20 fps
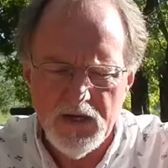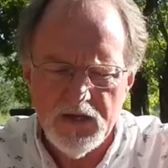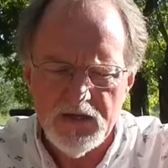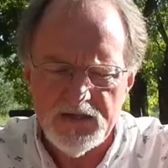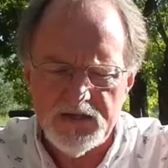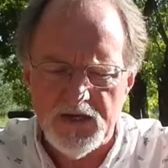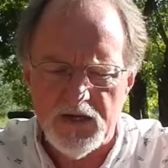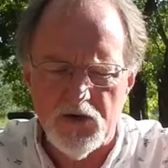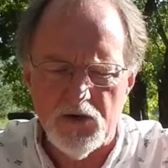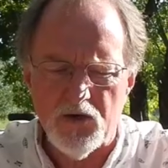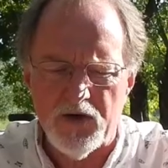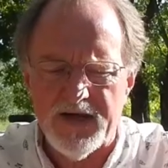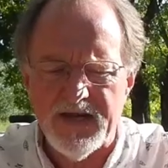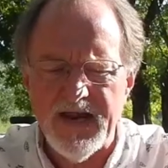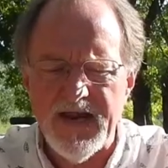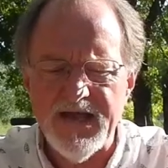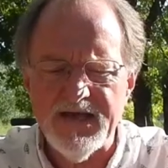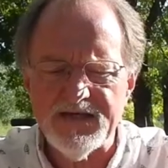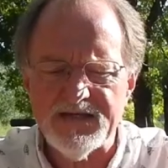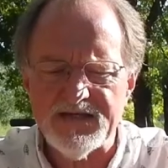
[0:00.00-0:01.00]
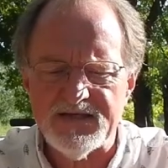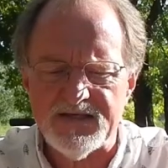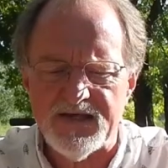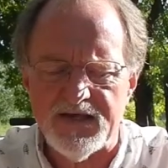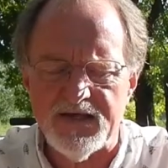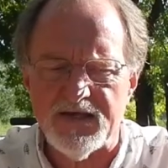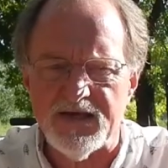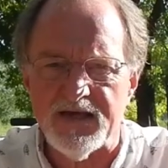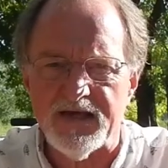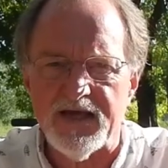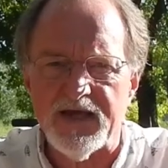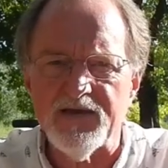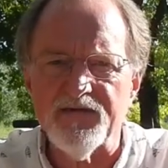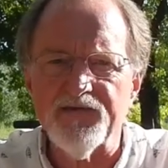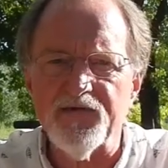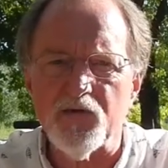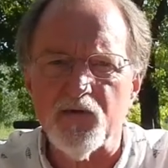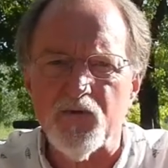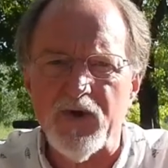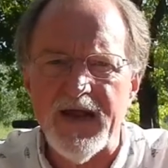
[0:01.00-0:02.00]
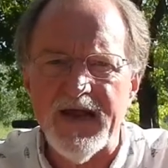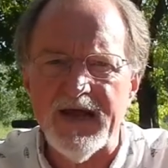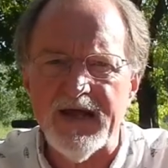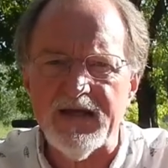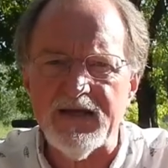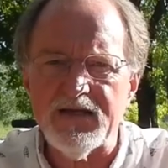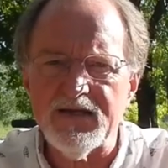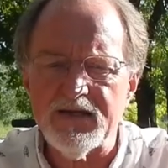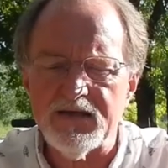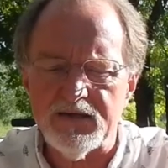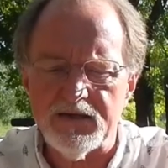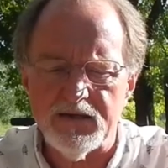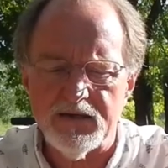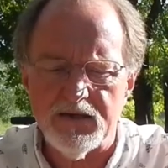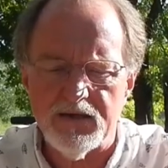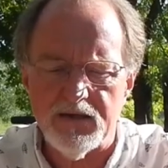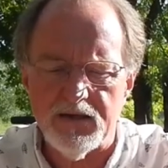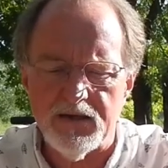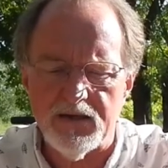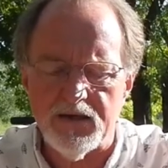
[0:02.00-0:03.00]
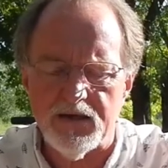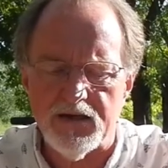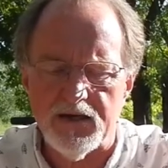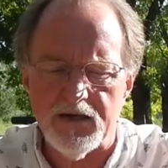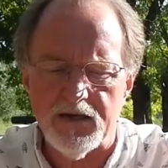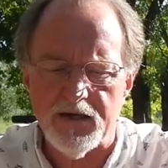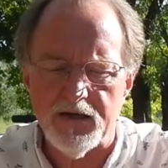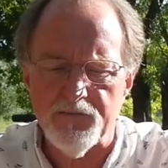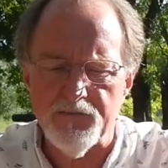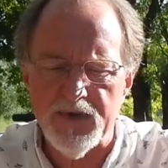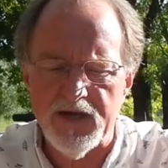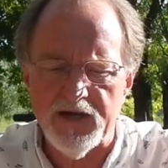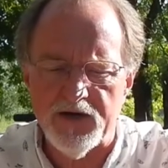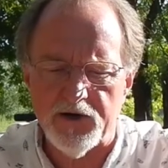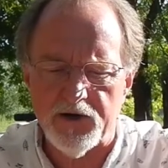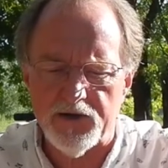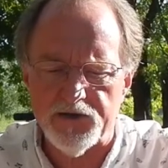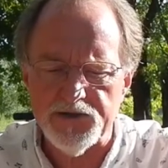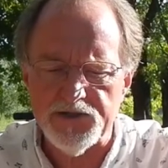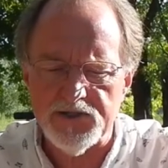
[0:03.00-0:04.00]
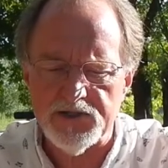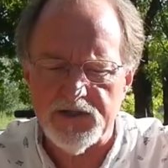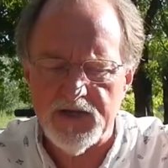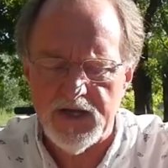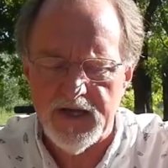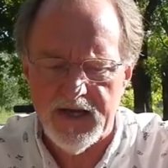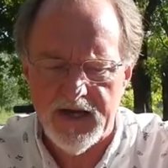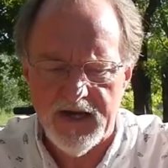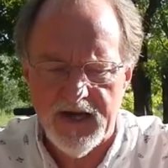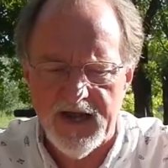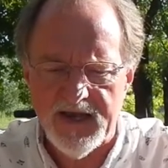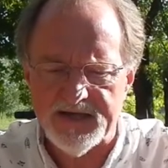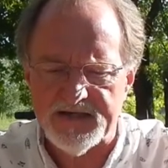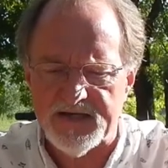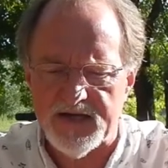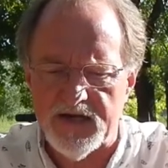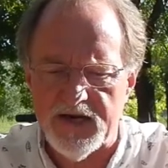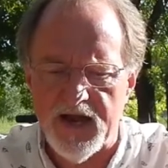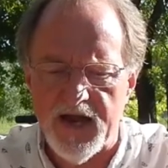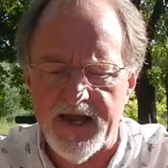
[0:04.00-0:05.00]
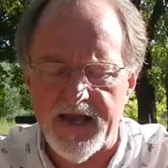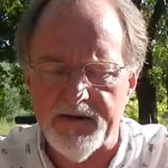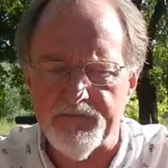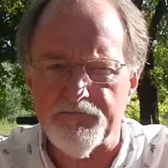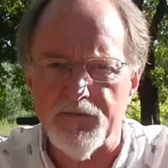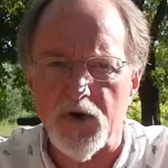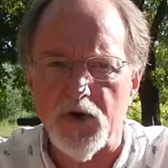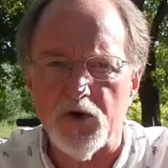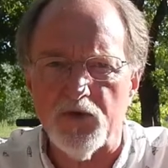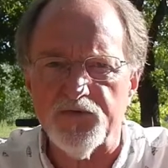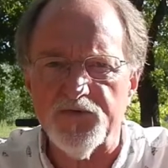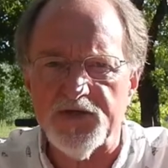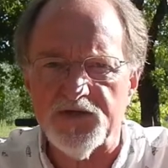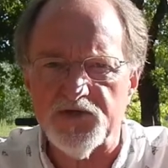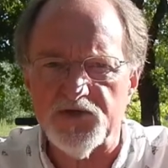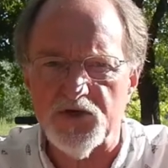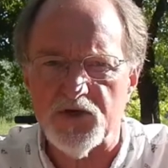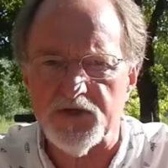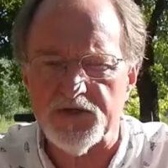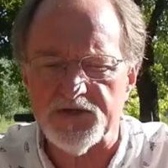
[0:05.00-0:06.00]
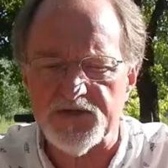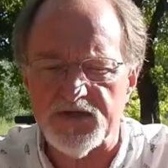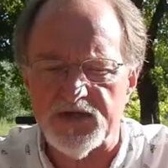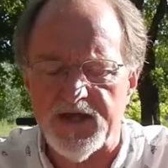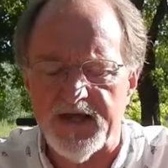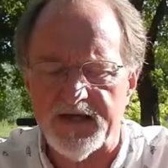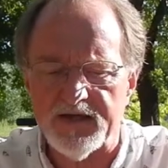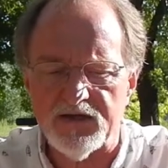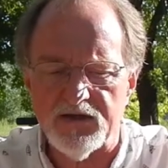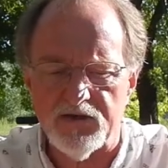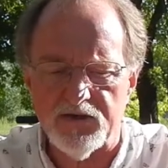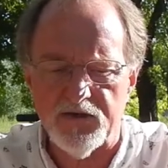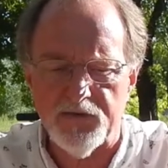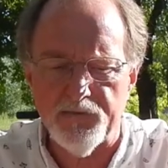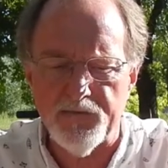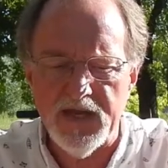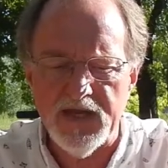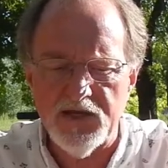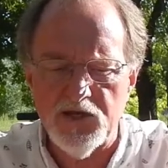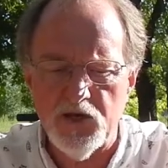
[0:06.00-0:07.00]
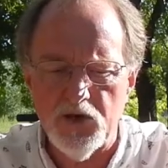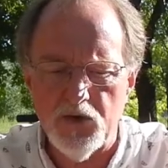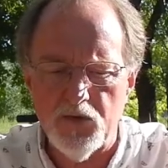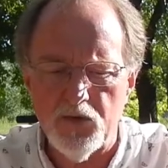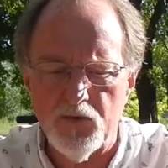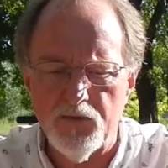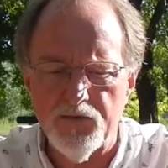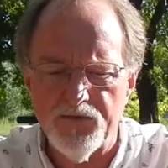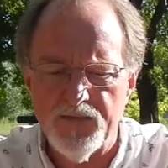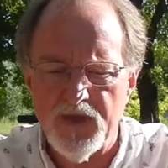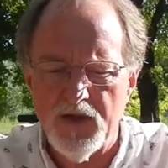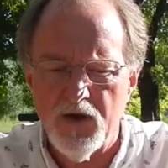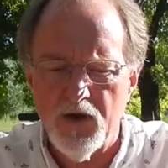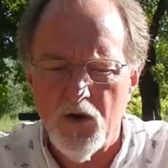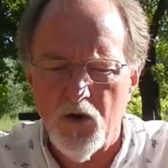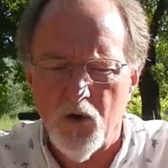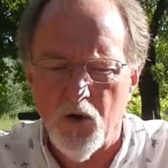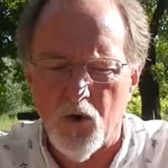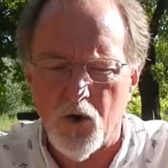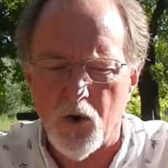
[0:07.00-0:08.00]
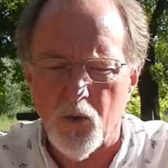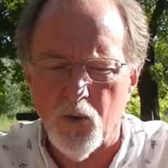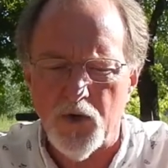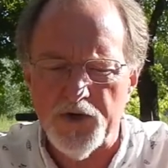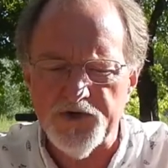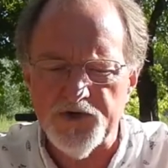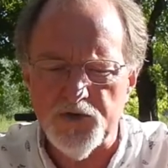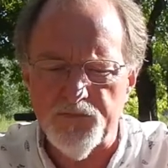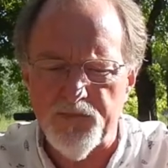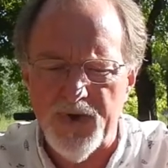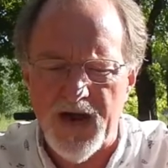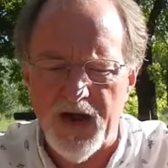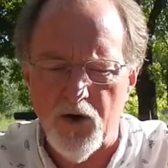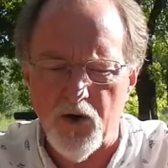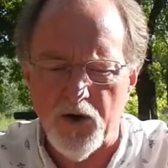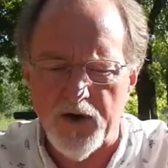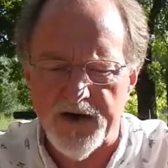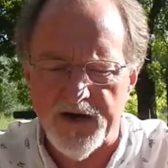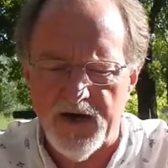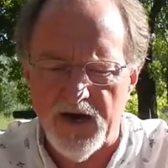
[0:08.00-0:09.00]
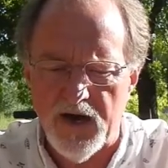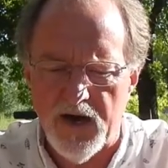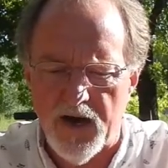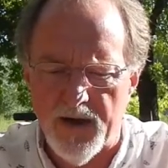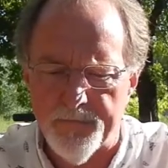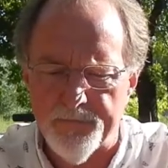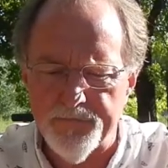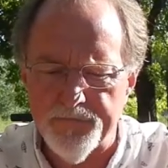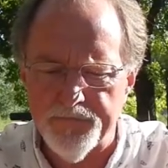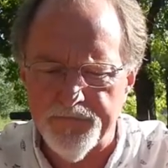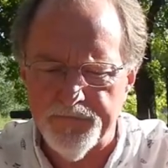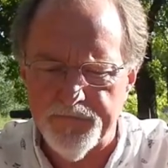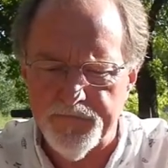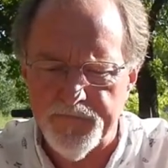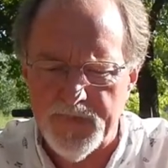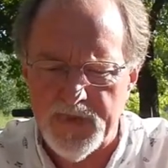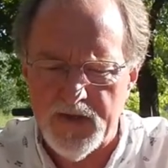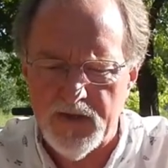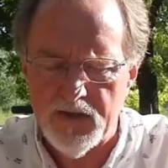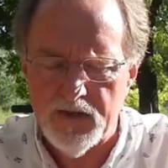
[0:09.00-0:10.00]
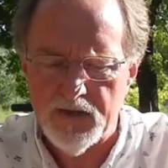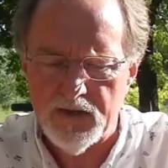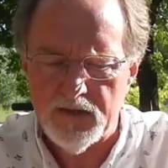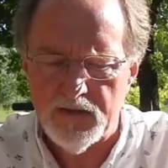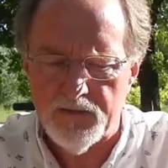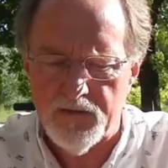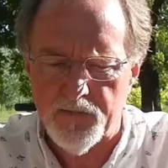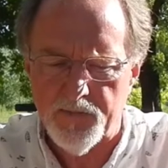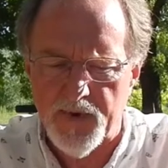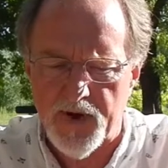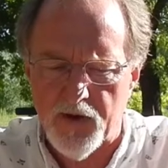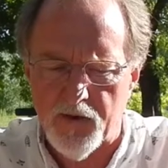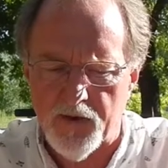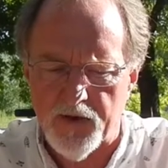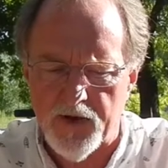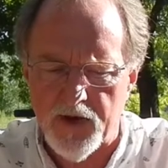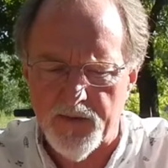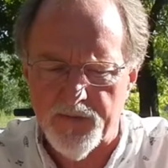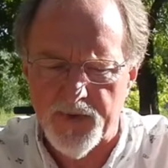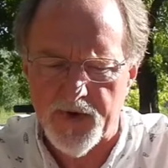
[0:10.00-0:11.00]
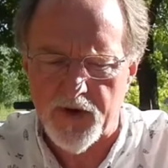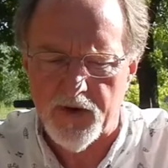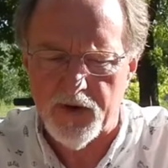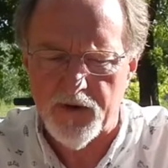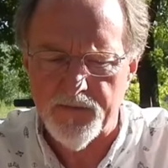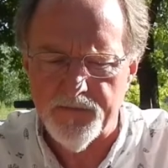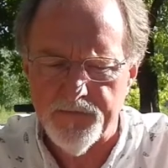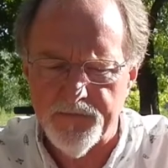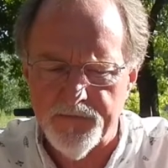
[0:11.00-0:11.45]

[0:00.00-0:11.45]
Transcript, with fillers: So it has uh, infrared uh, emitters, and has a night mode that you can select on the menu or once you power it up power it up here